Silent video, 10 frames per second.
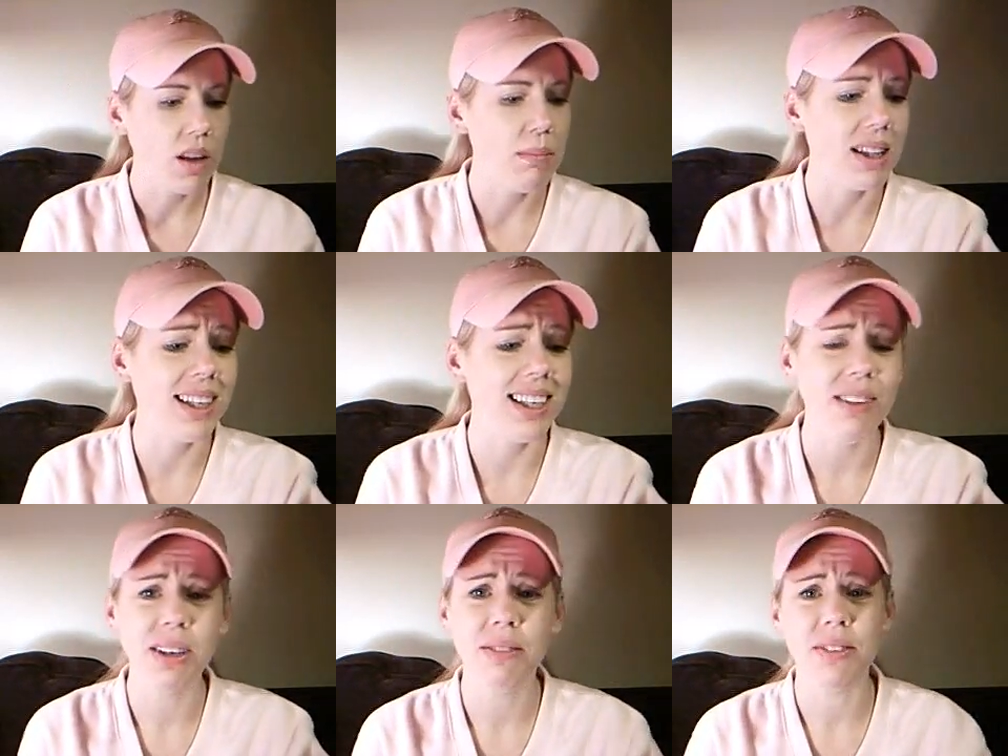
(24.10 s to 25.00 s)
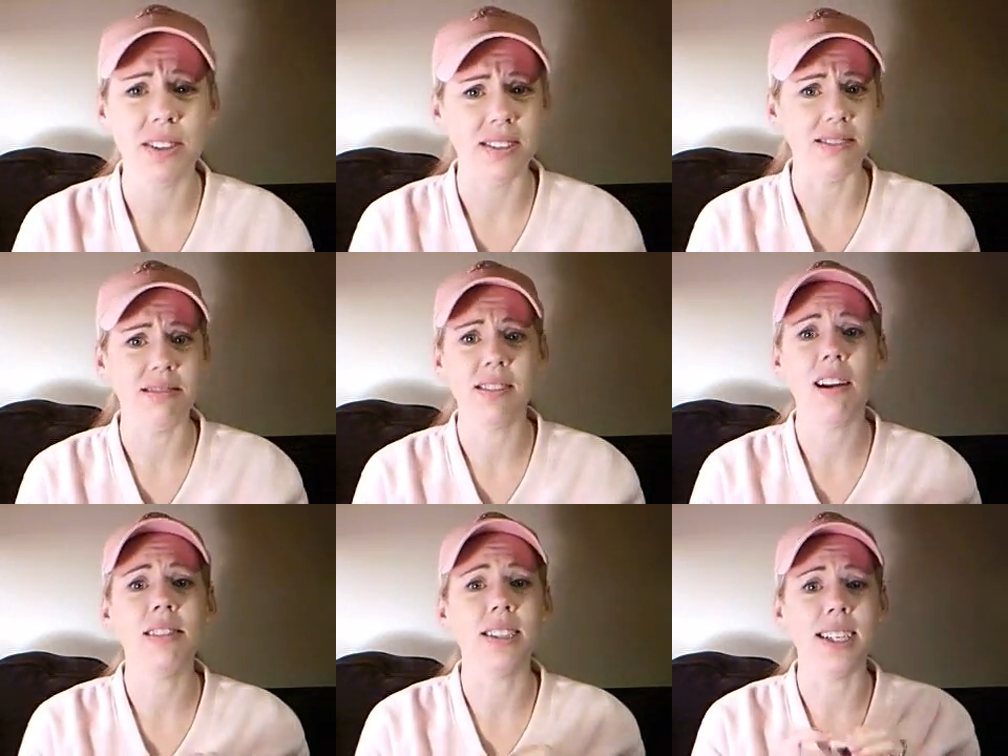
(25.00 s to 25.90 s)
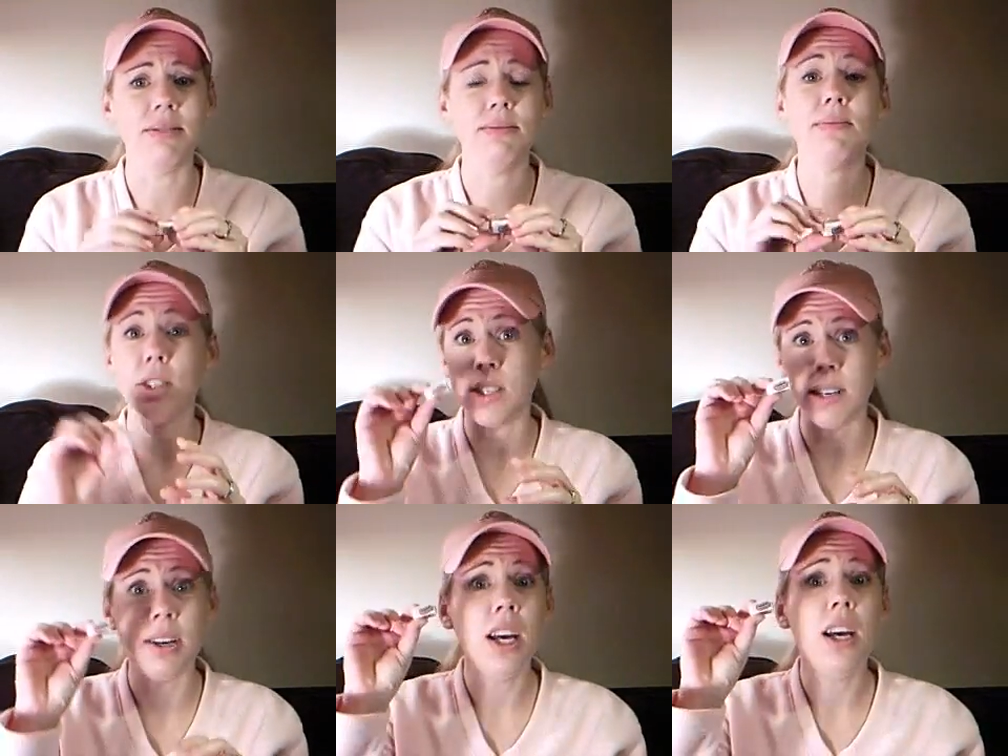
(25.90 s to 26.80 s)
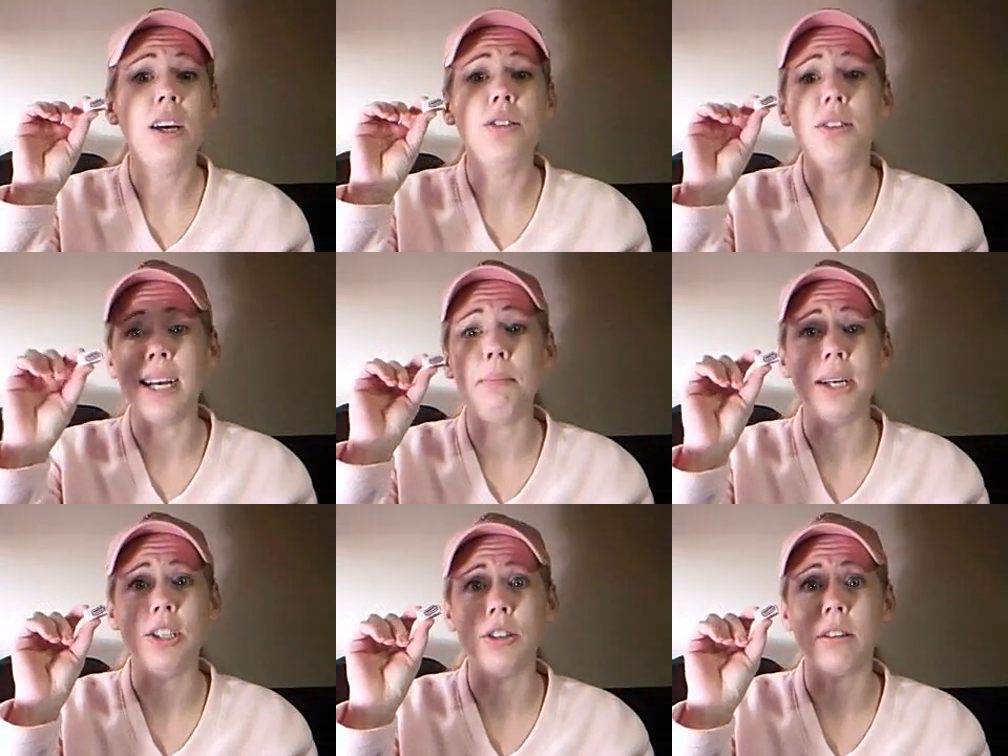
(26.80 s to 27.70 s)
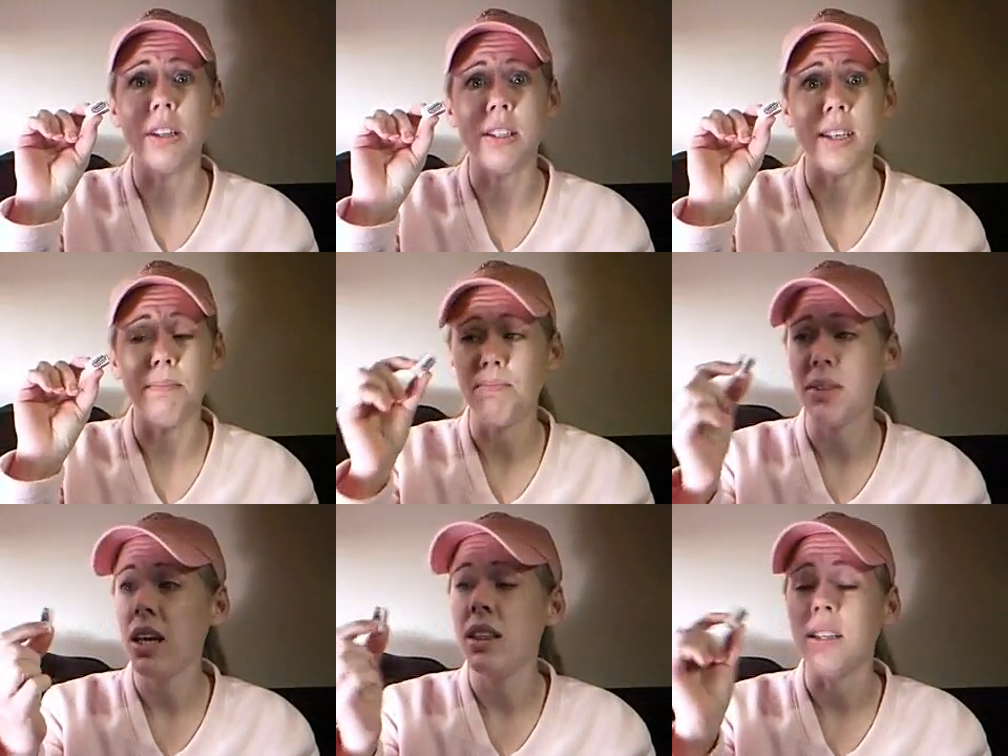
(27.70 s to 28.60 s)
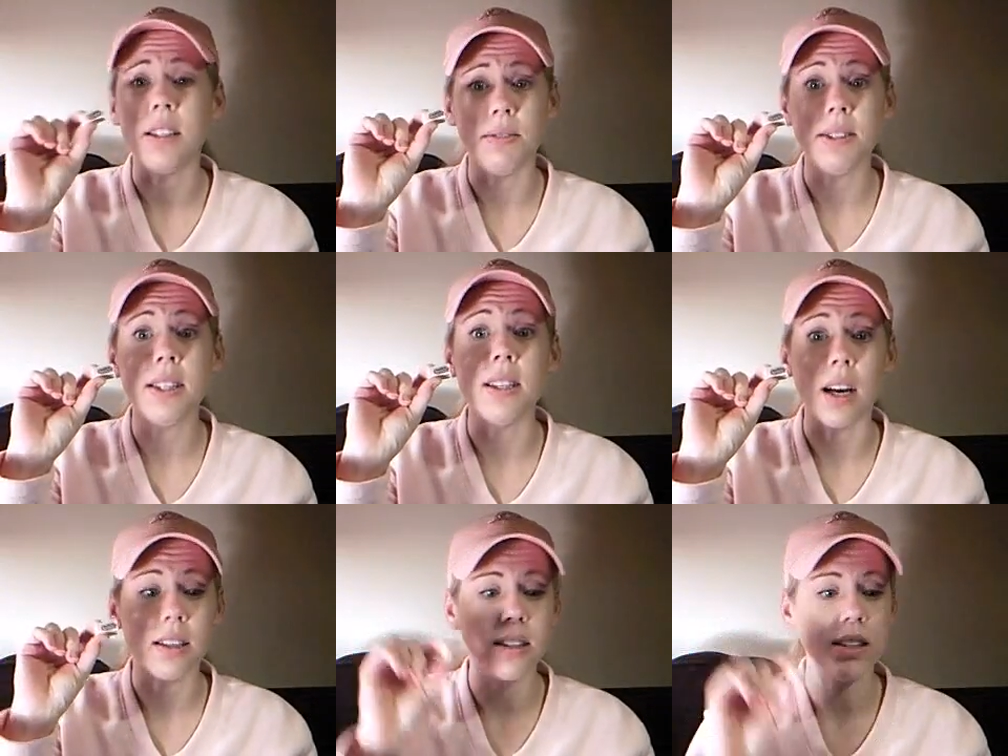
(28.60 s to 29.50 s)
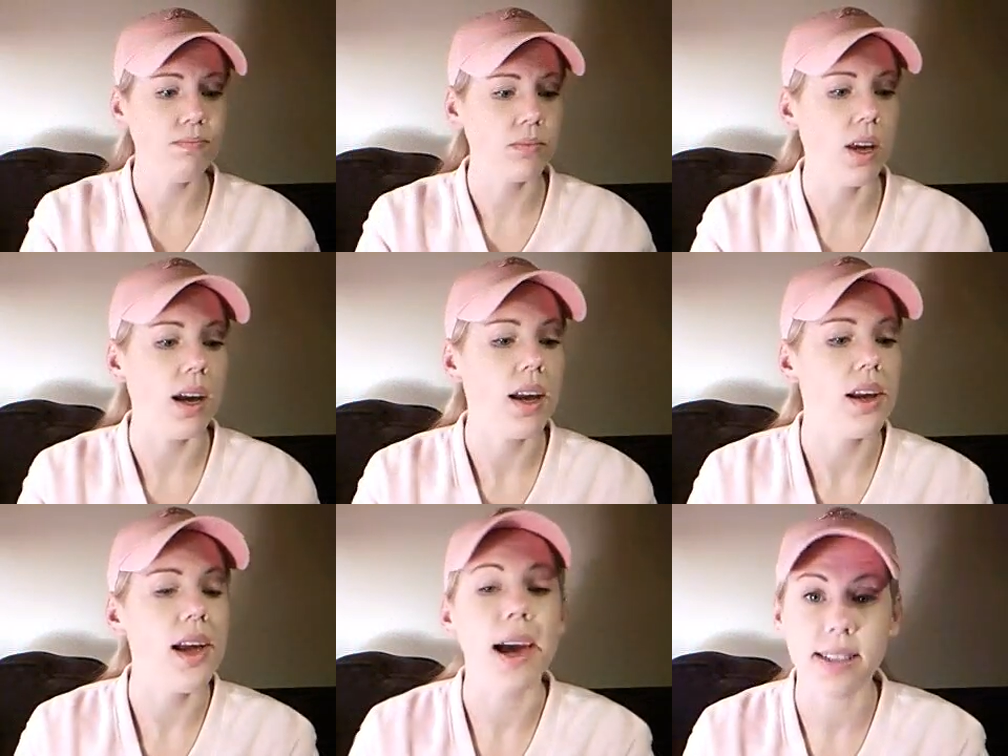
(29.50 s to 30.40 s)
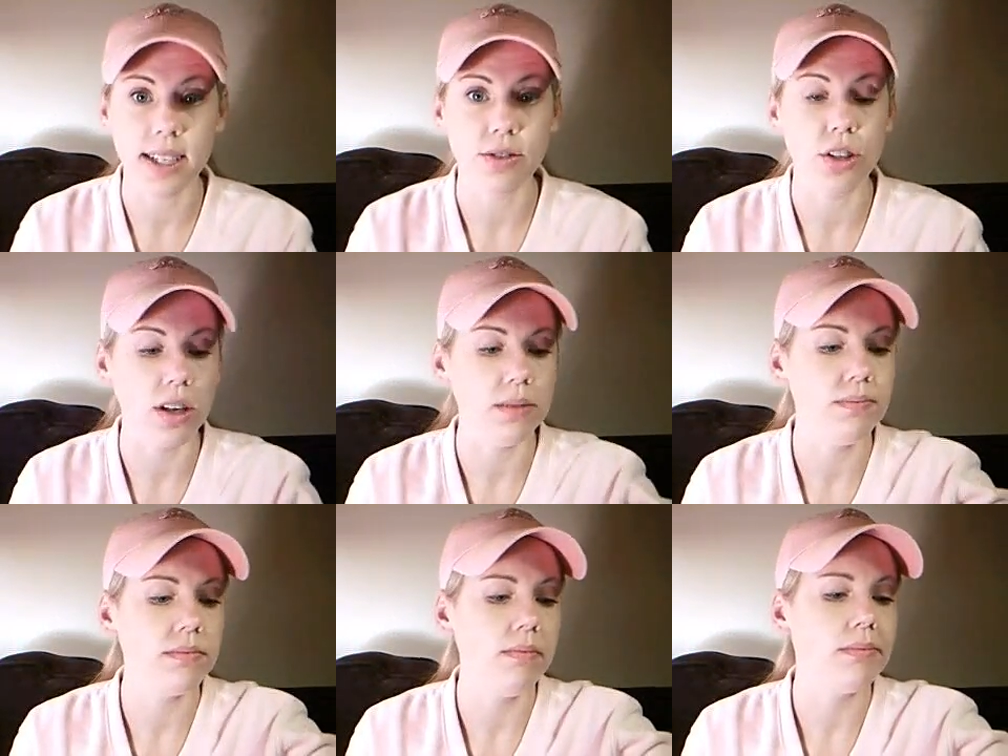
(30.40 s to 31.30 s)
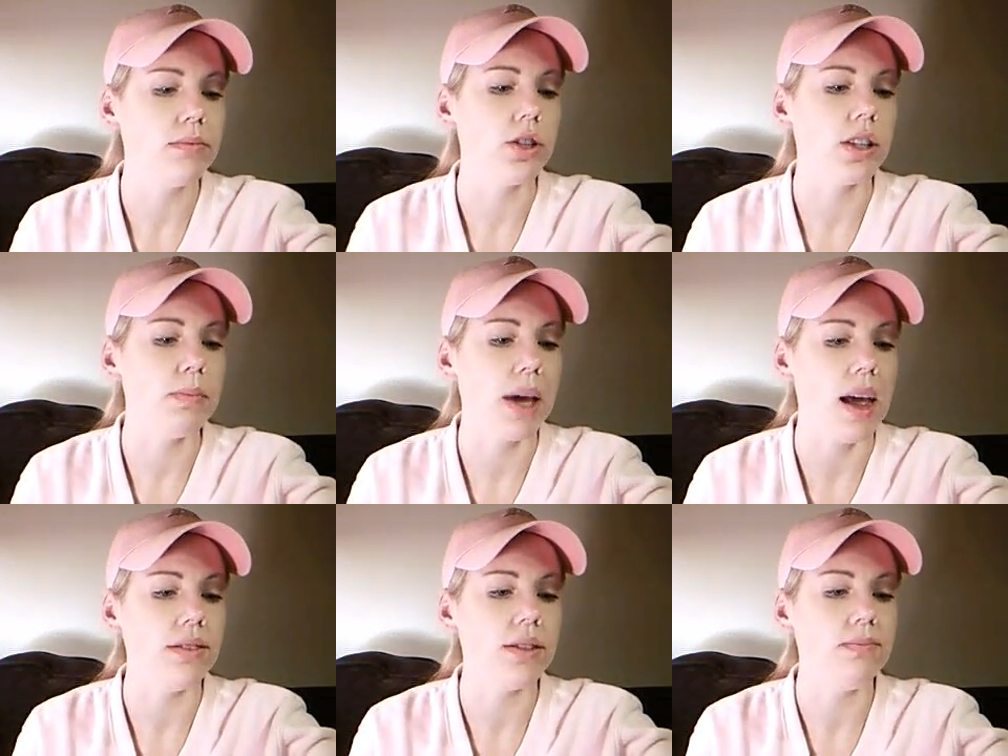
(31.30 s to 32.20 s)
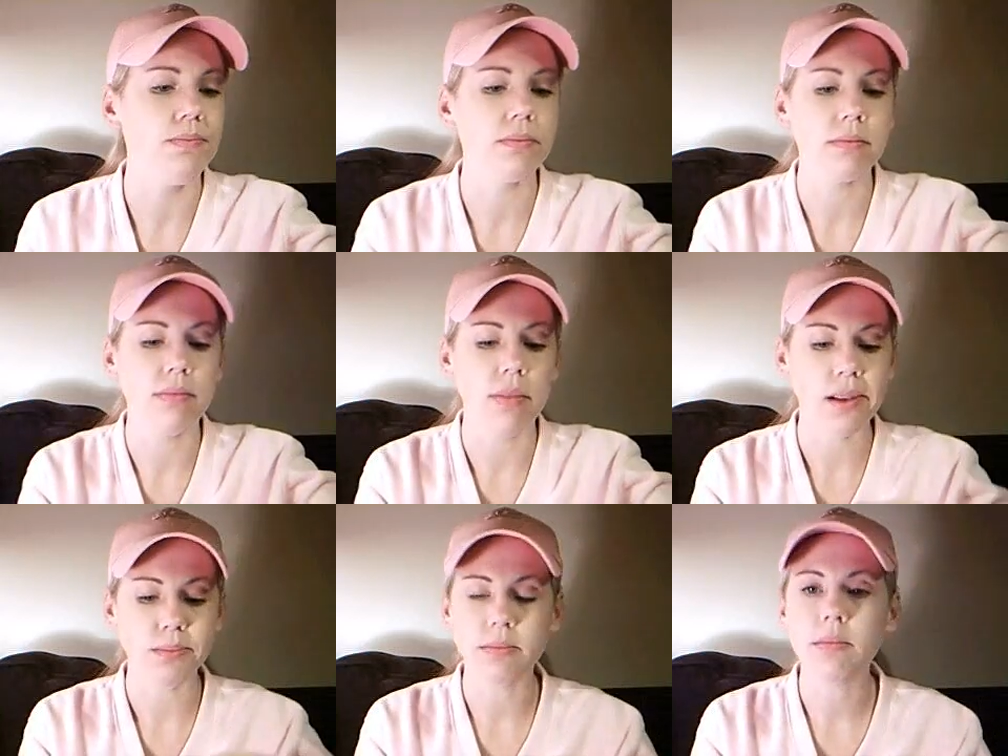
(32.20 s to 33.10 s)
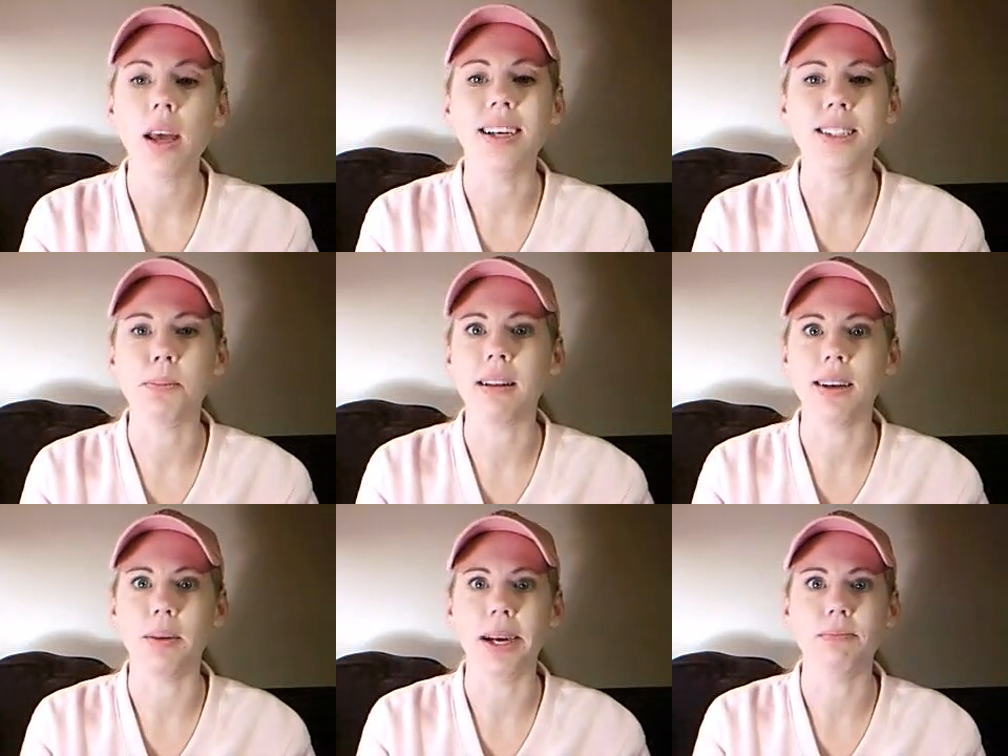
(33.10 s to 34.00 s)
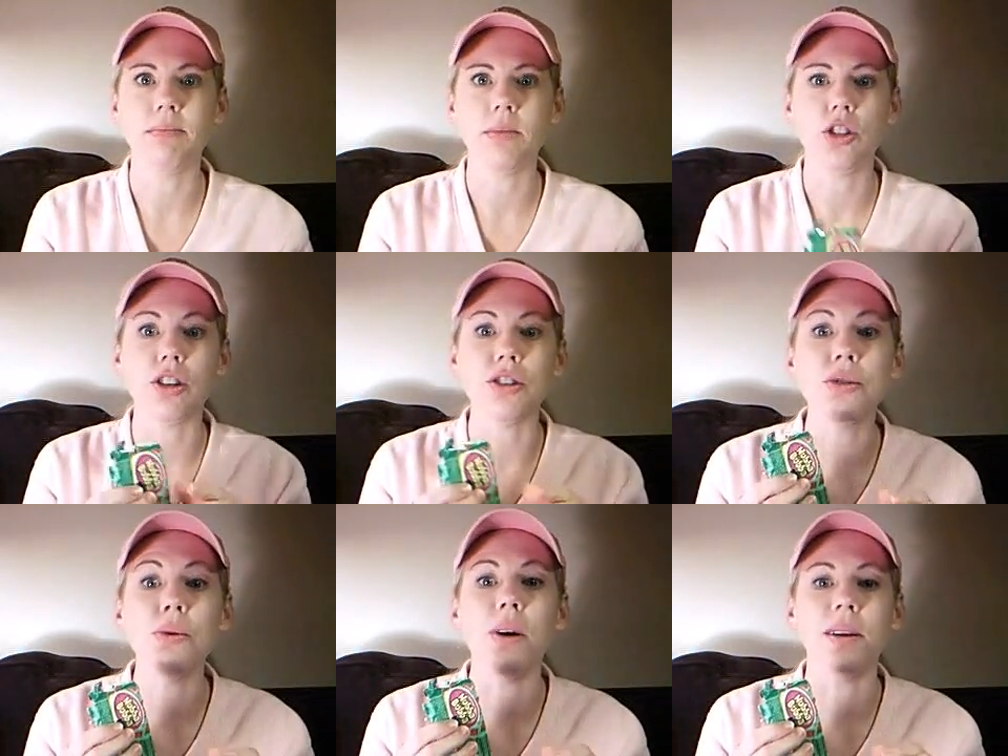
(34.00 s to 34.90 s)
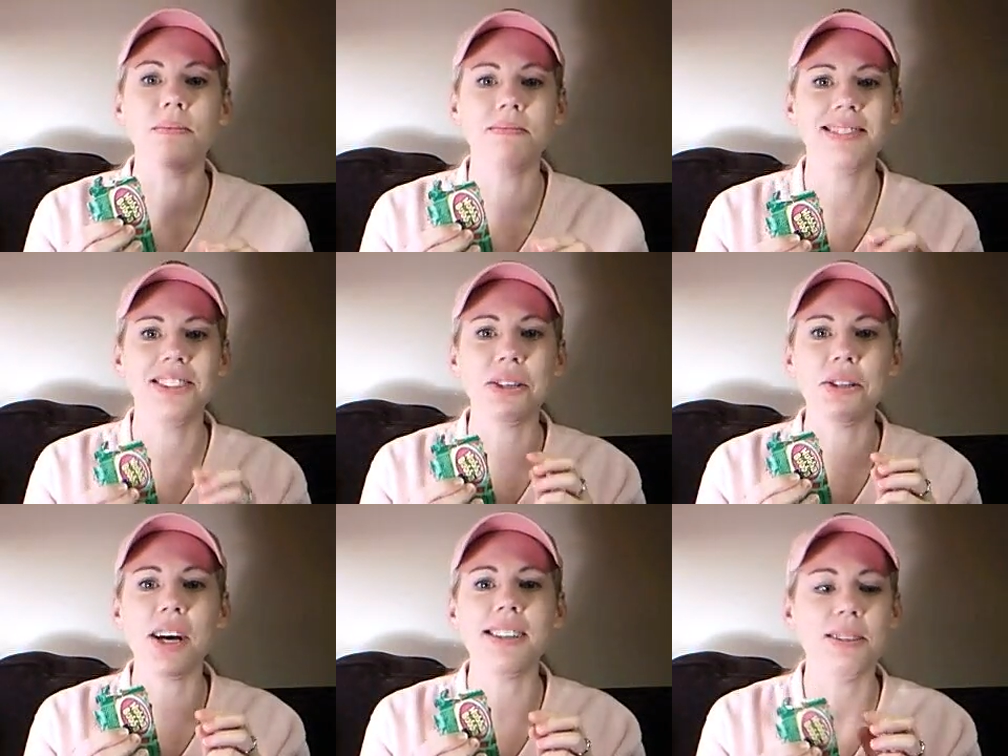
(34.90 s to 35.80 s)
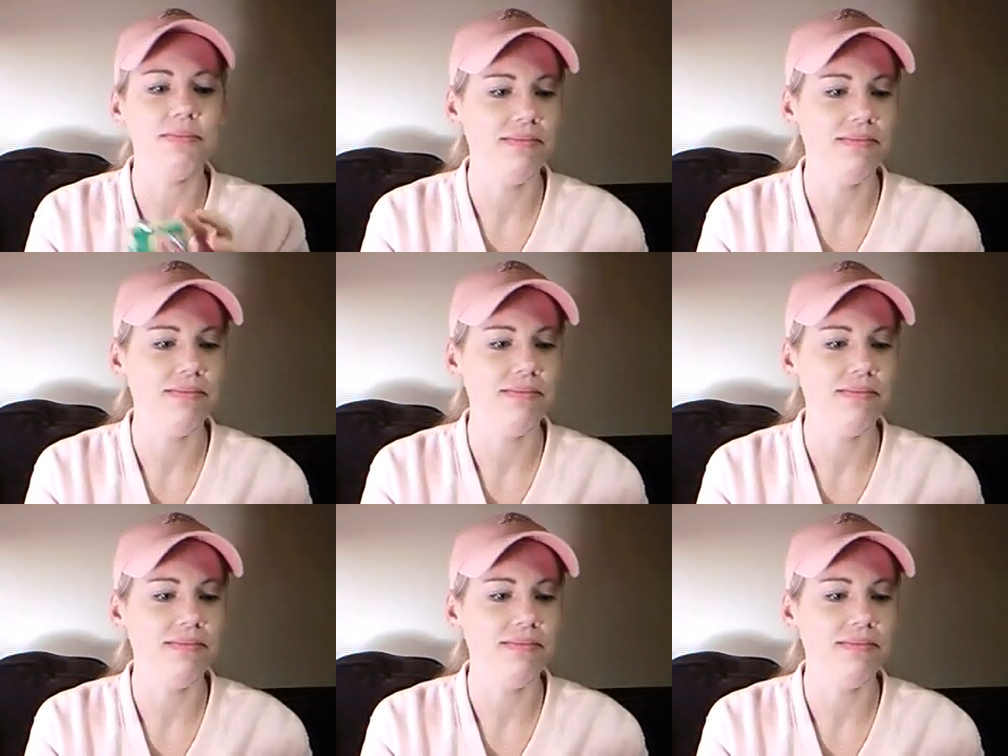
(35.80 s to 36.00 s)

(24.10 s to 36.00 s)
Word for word: But like even if oh, okay, first off, do not buy sugarless gum. This stuff sucks. Okay, it has to have sugar just because it's better that way. Sugar's cool. Sugar's awesome.